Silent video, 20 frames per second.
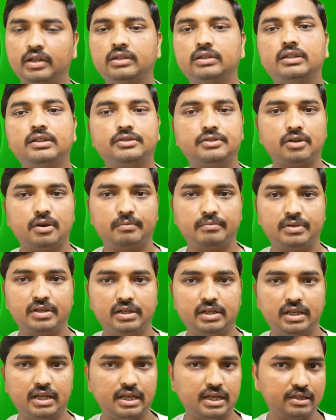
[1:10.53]
The
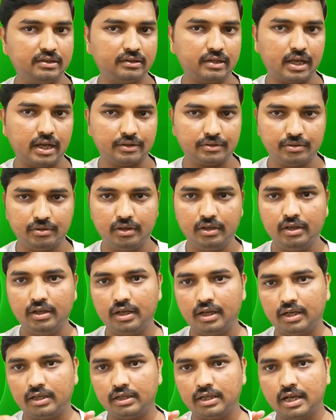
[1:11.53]
chapter is actually
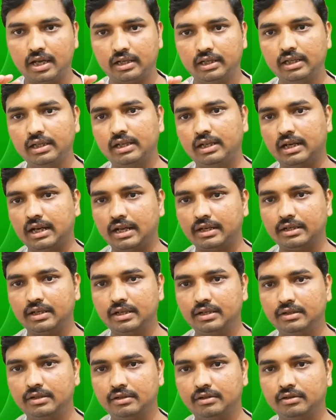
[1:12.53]
entirely
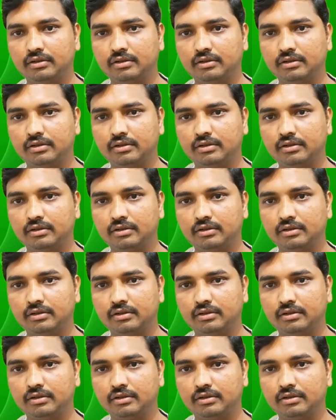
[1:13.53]
related